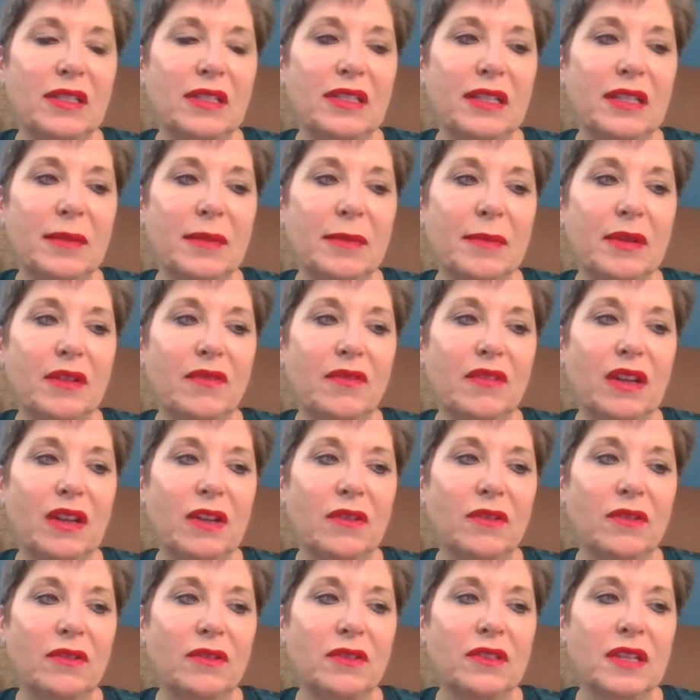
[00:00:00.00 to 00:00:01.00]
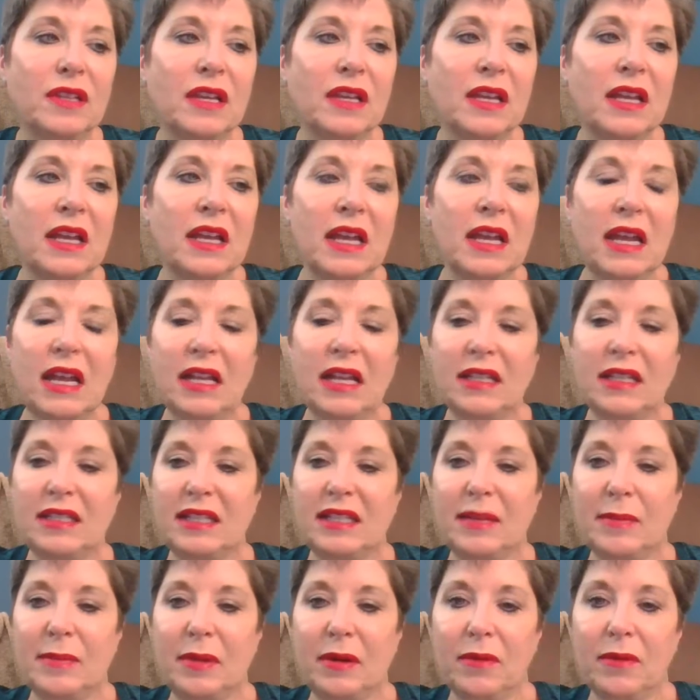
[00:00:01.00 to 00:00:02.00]
Some innovators and
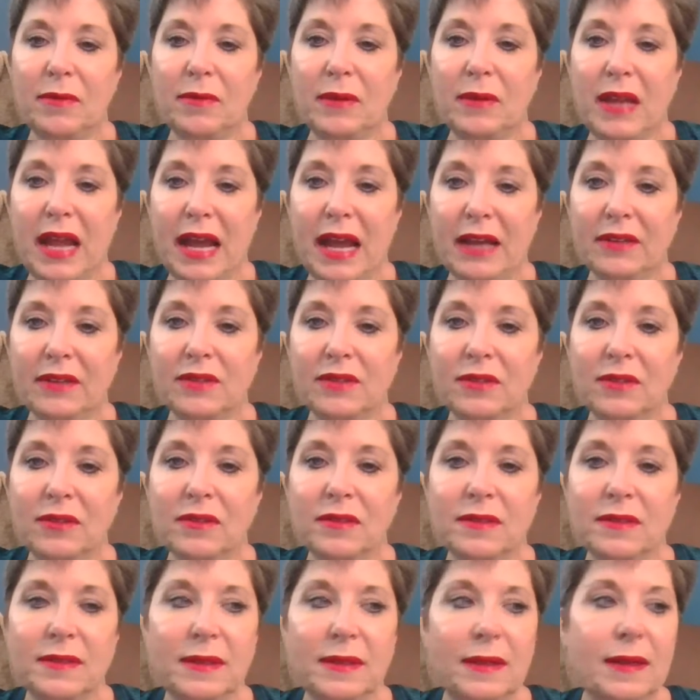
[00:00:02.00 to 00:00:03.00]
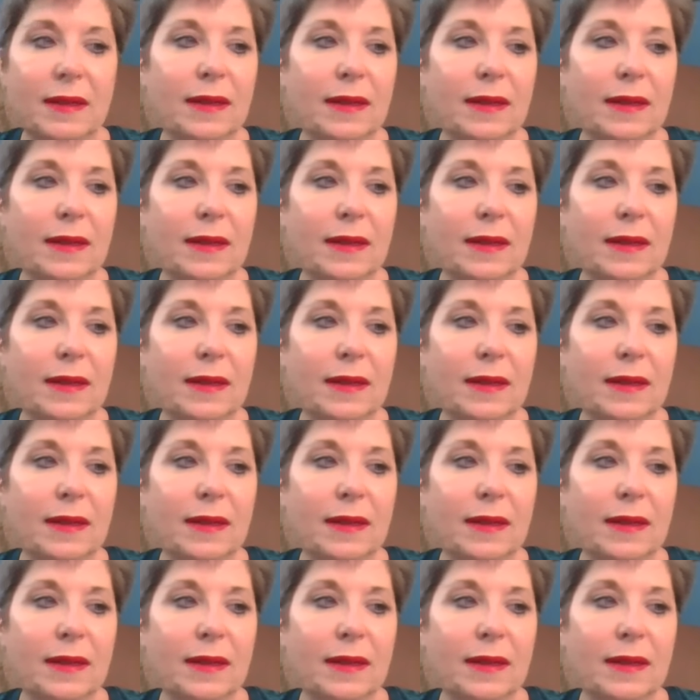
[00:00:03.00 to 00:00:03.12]
some are reactors.